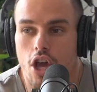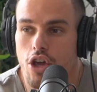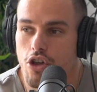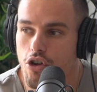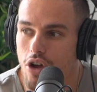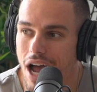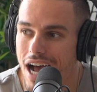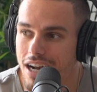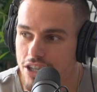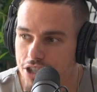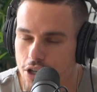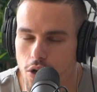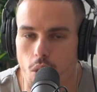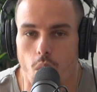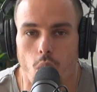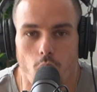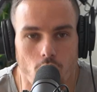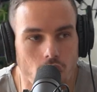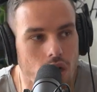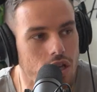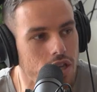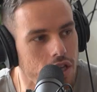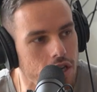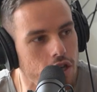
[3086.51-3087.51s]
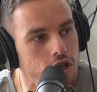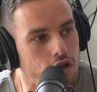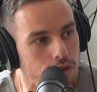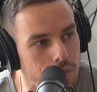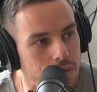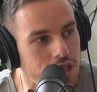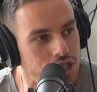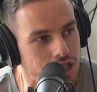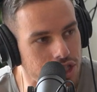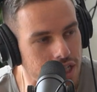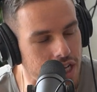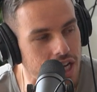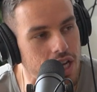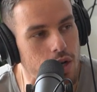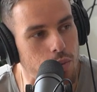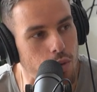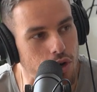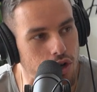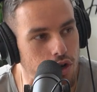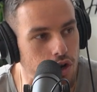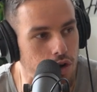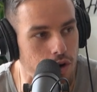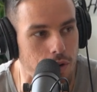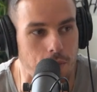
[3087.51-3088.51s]
You're actually oiling your machine
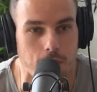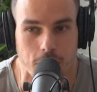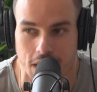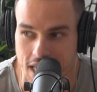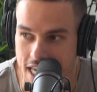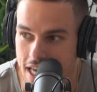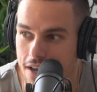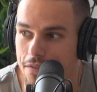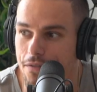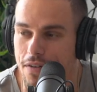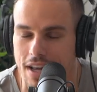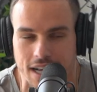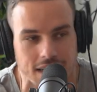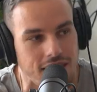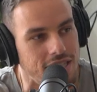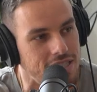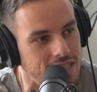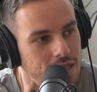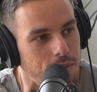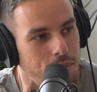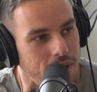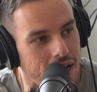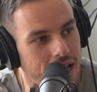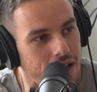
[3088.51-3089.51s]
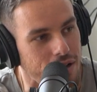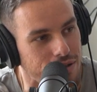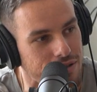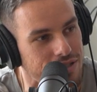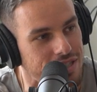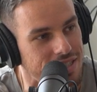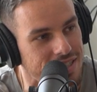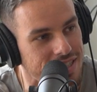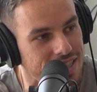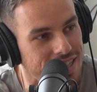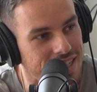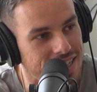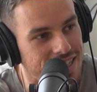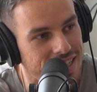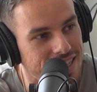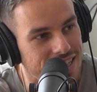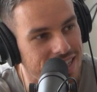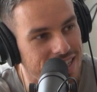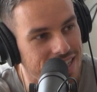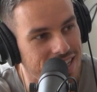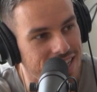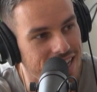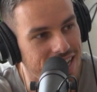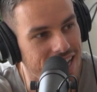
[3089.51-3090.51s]
when you're giving to someone else. Yeah.
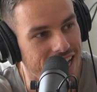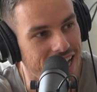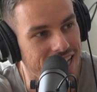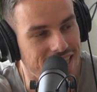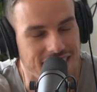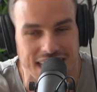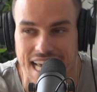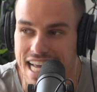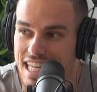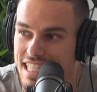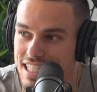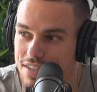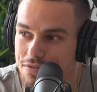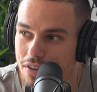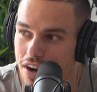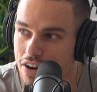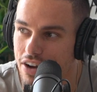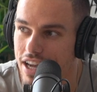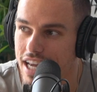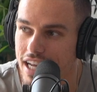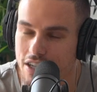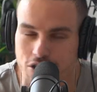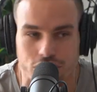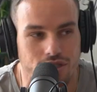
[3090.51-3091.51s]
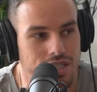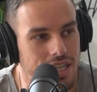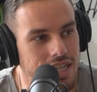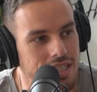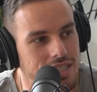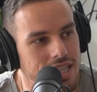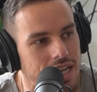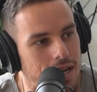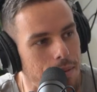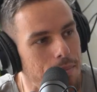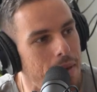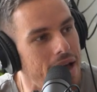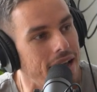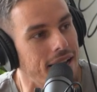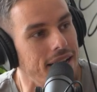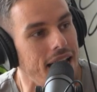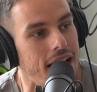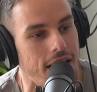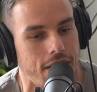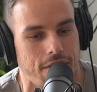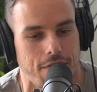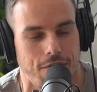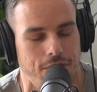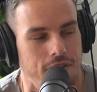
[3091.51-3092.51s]
It's it's very interesting. It's like a
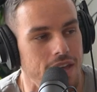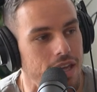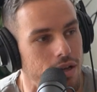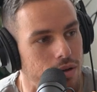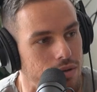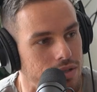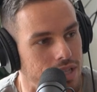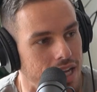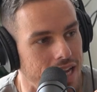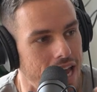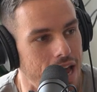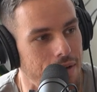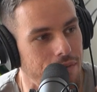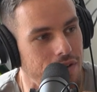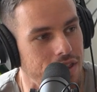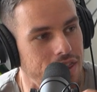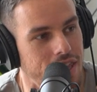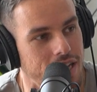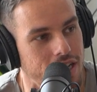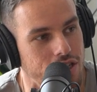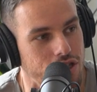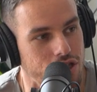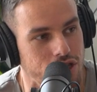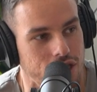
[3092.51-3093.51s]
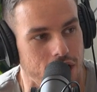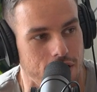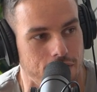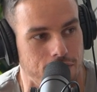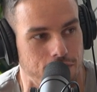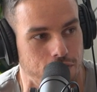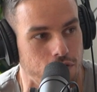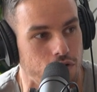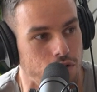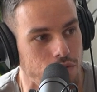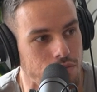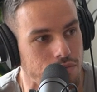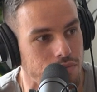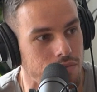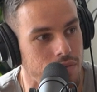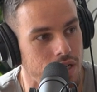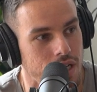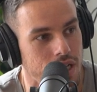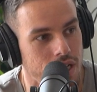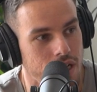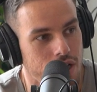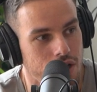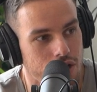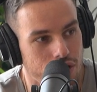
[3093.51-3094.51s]
magnetic field. Like everything is just like boom,
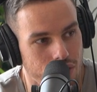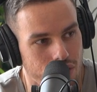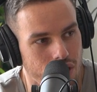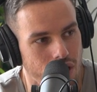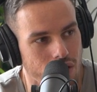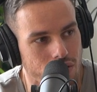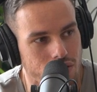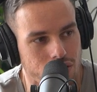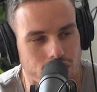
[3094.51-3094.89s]
you know?